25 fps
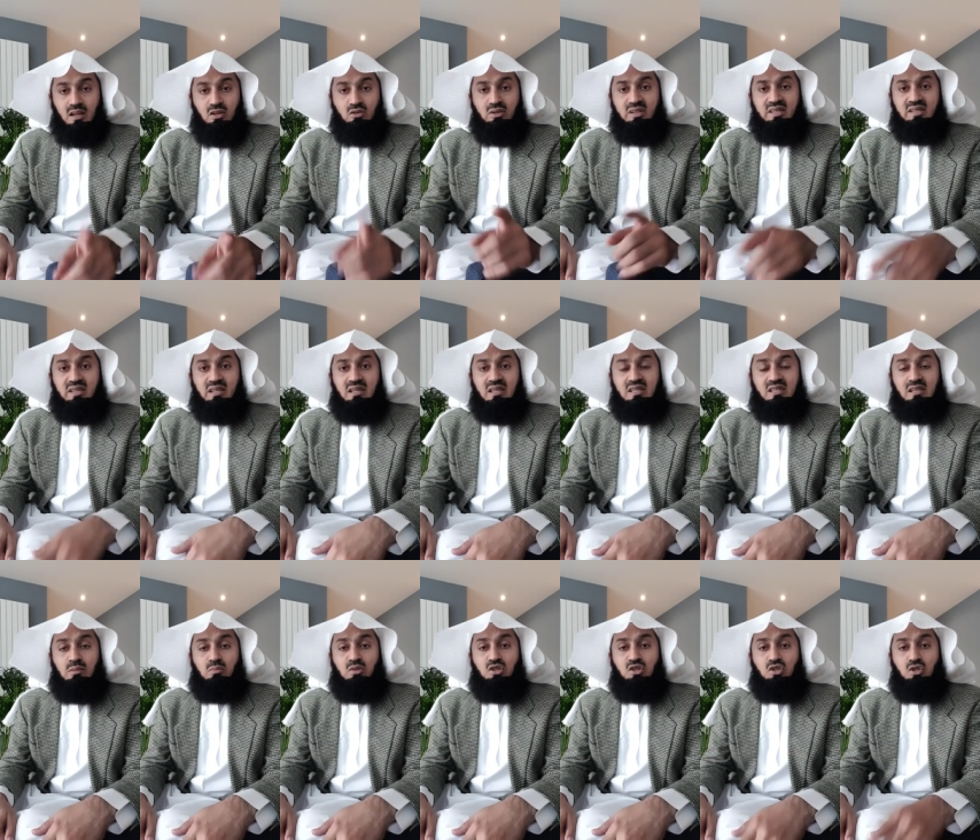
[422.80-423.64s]
recently
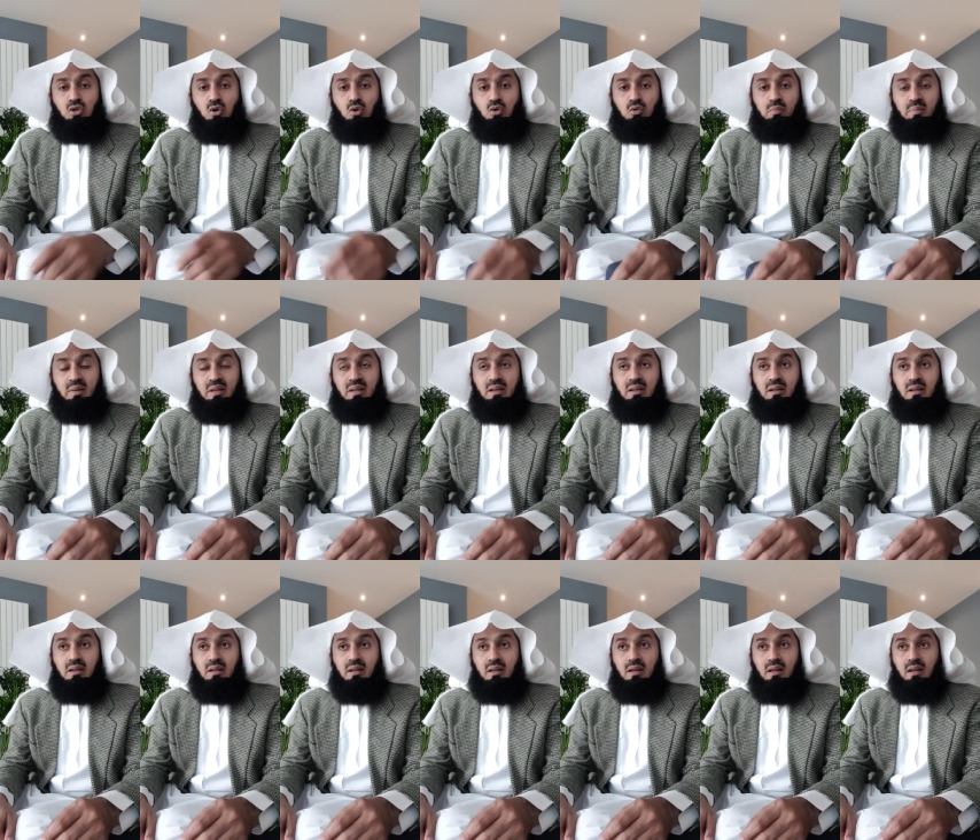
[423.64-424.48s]
someone showed me
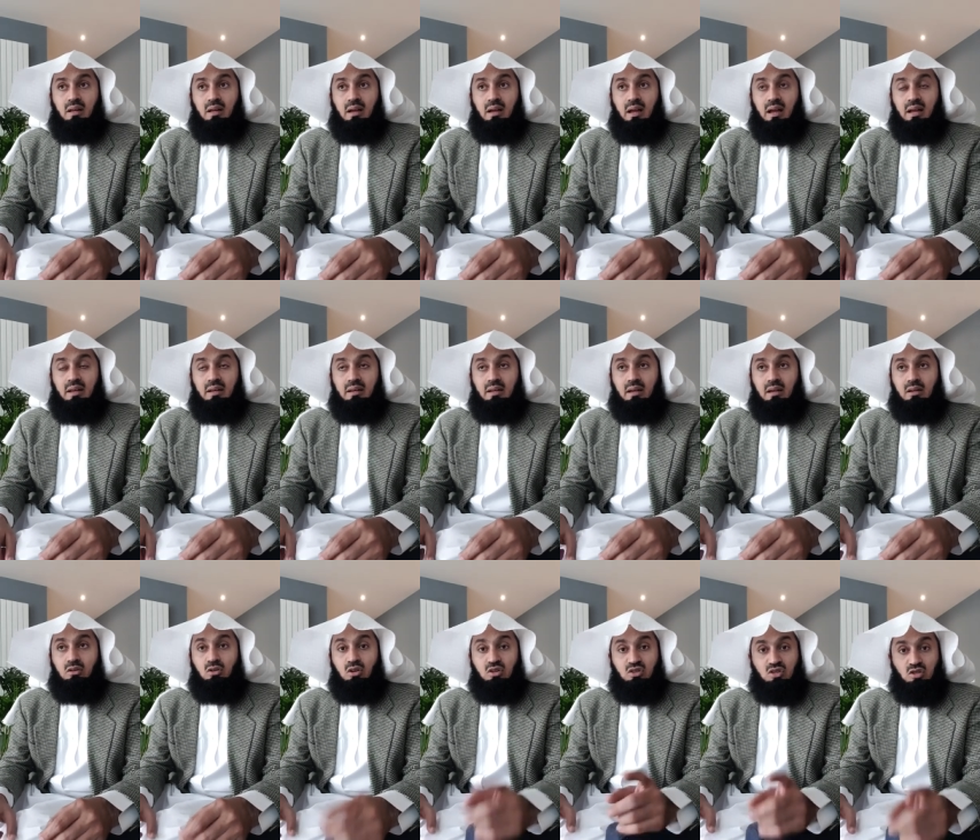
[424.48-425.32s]
and
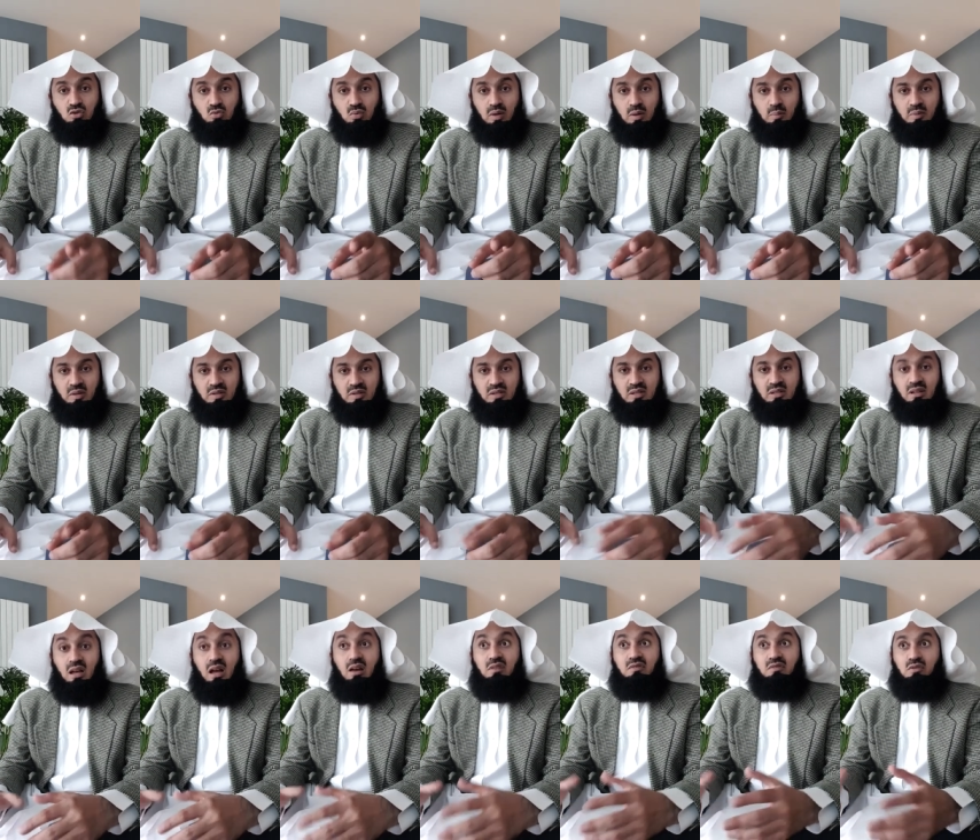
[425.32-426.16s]
not just one
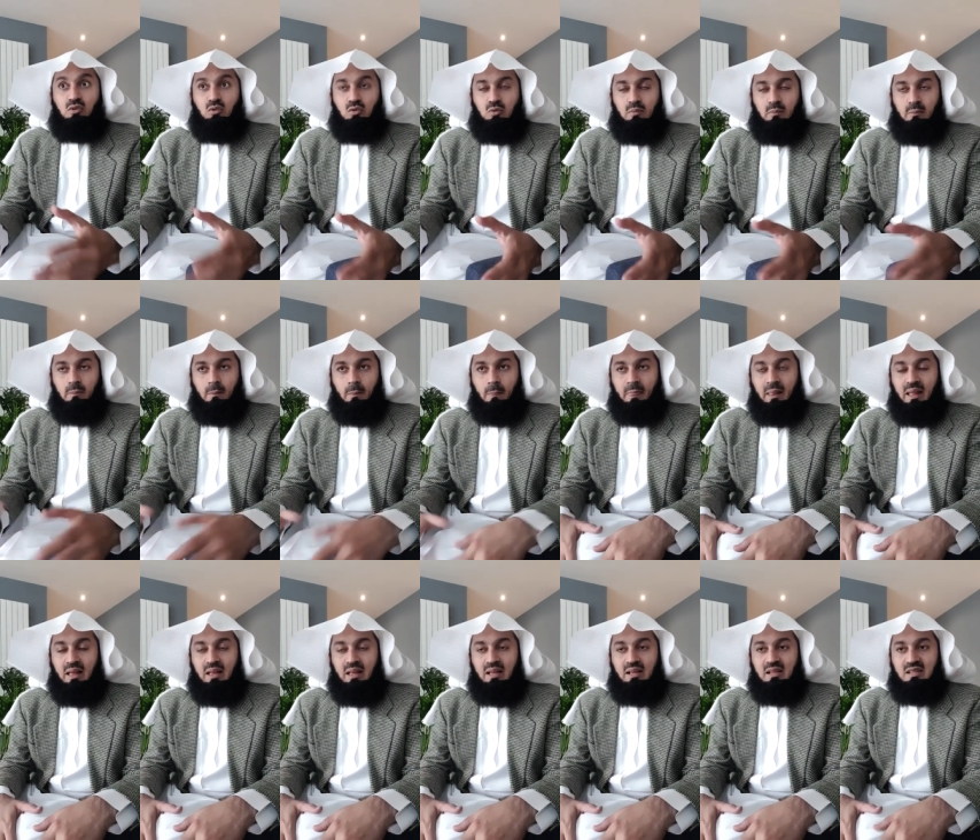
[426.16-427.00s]
person a few
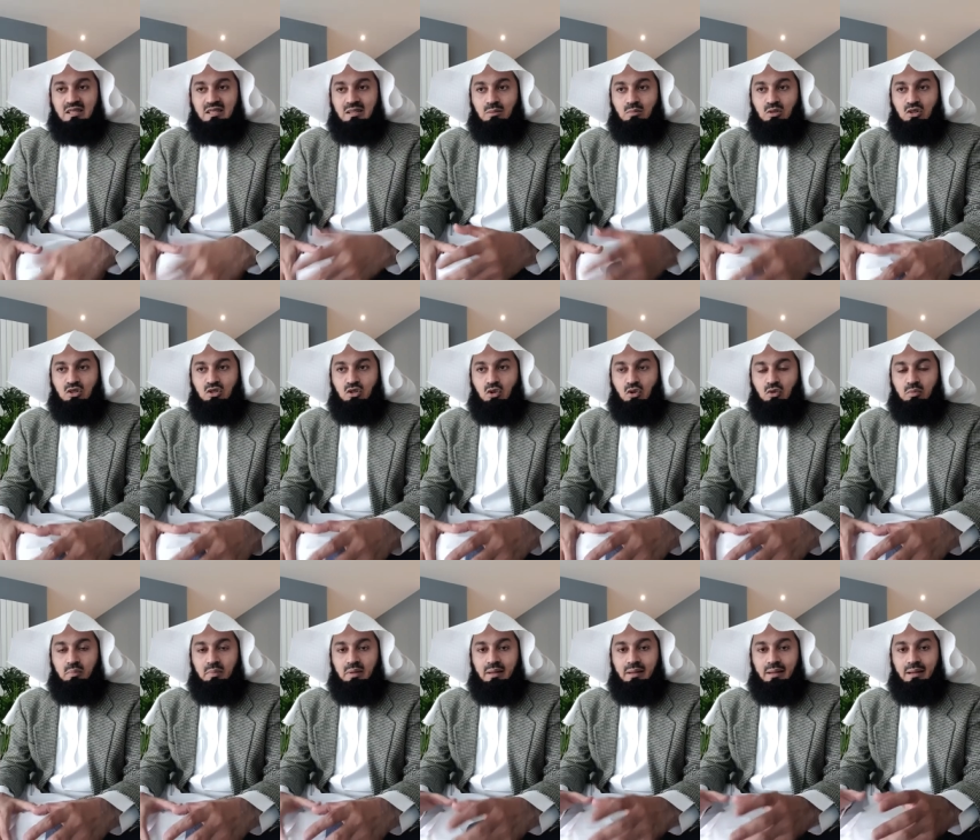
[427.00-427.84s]
someone
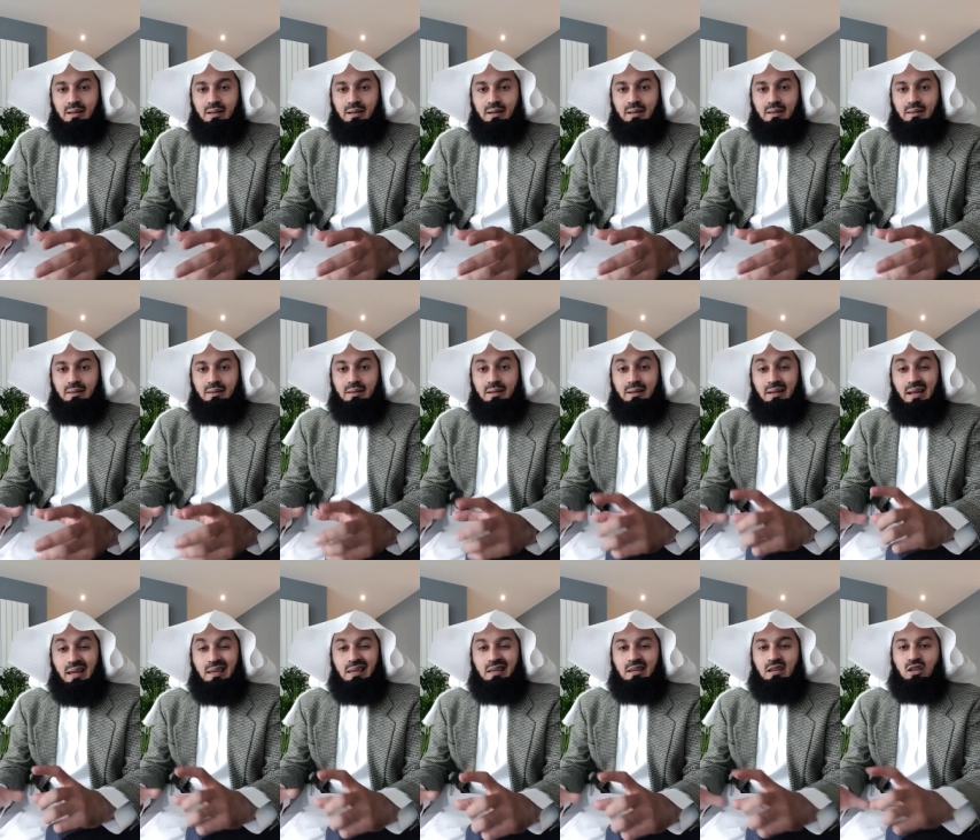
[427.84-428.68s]
showed me the
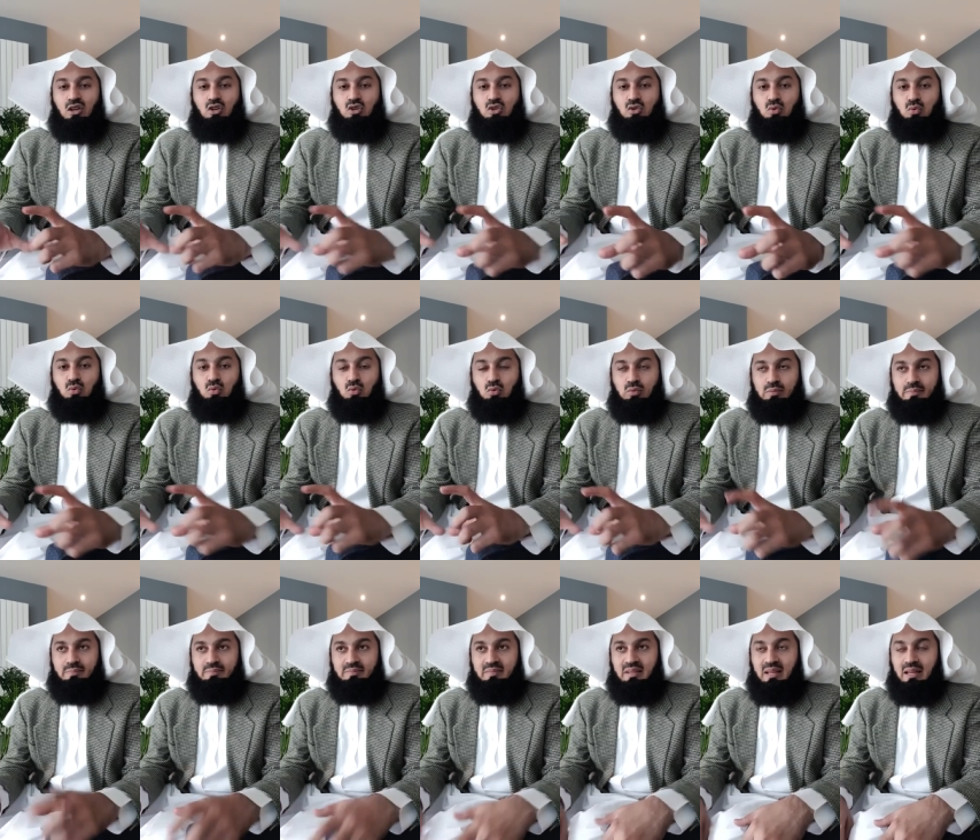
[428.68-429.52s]
Nike shoe
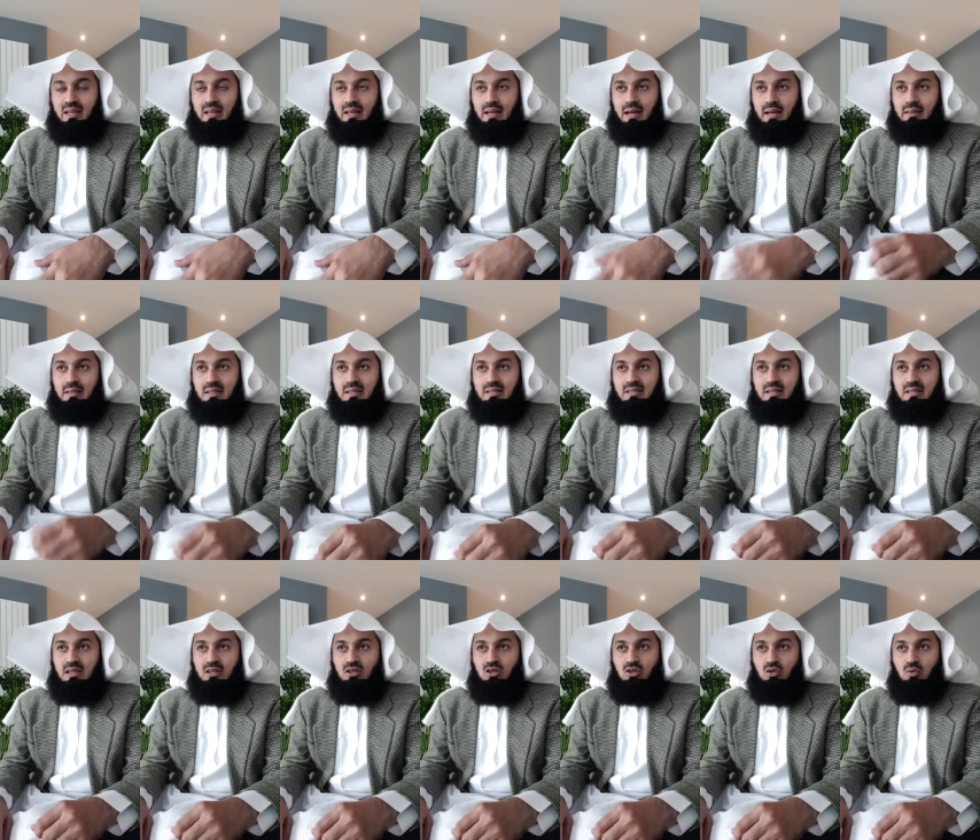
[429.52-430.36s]
and they
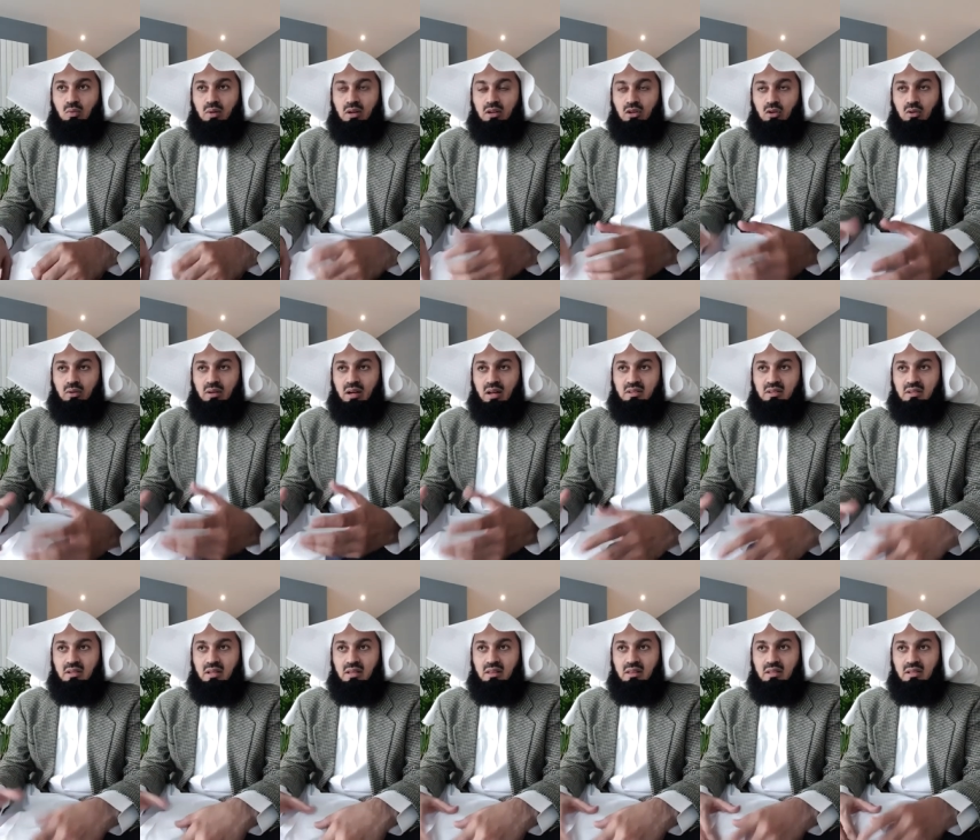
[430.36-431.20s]
said, you know what, look
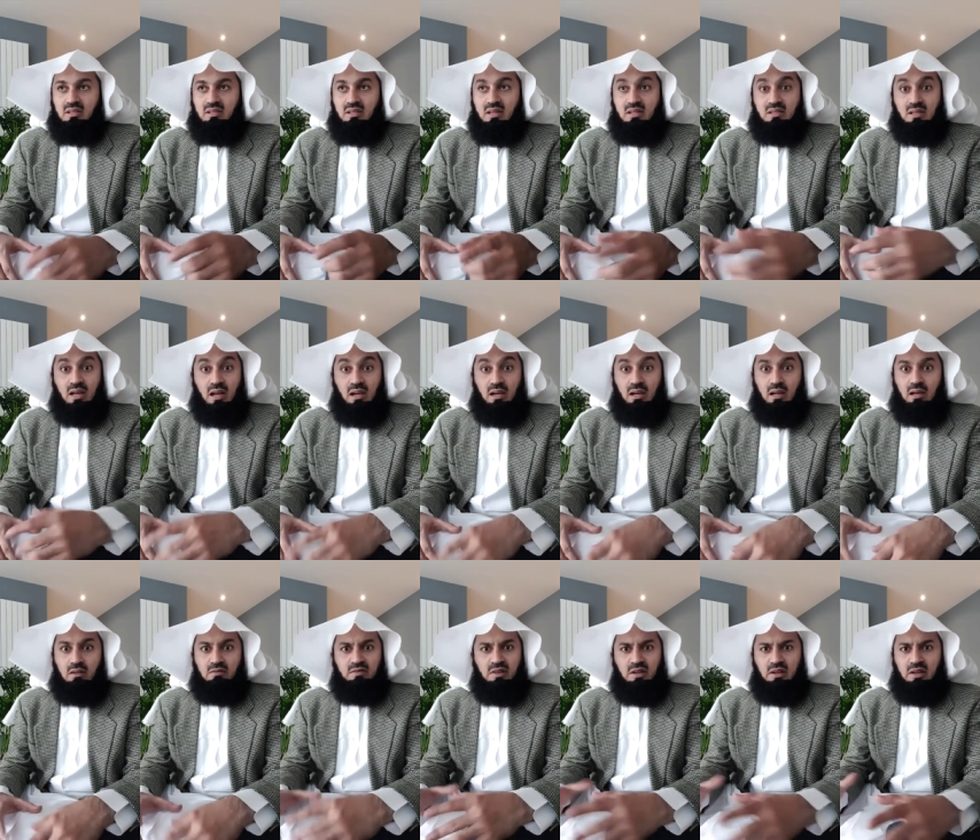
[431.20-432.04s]
underneath, it says
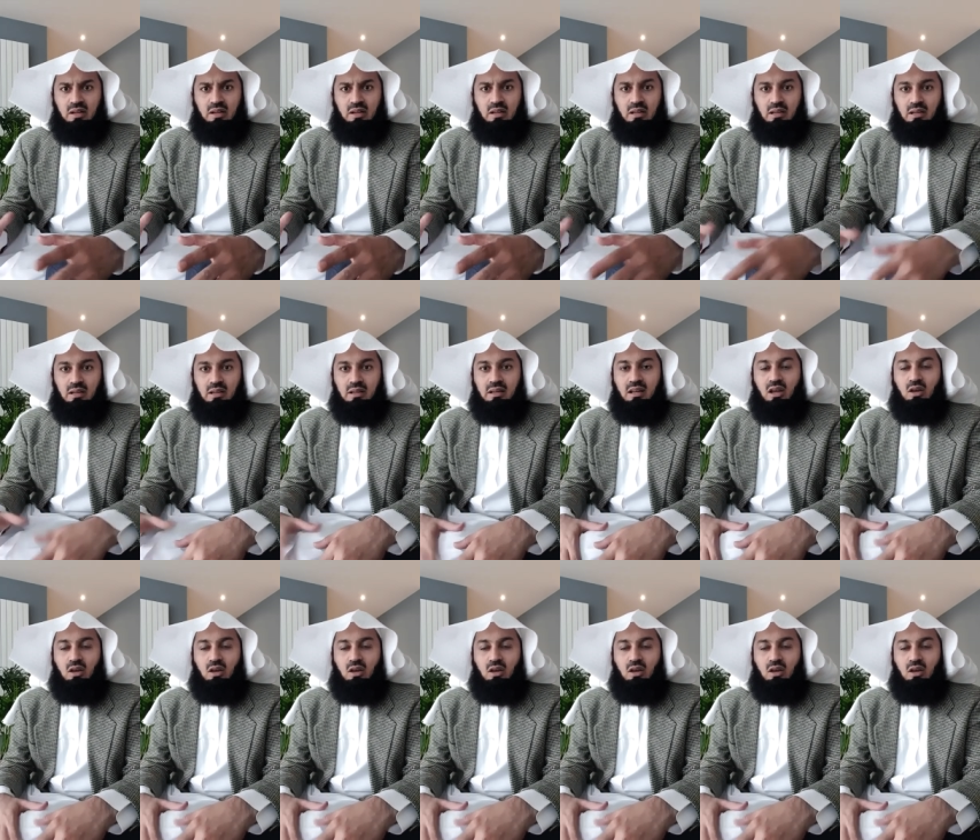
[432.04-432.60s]
Allah very clearly.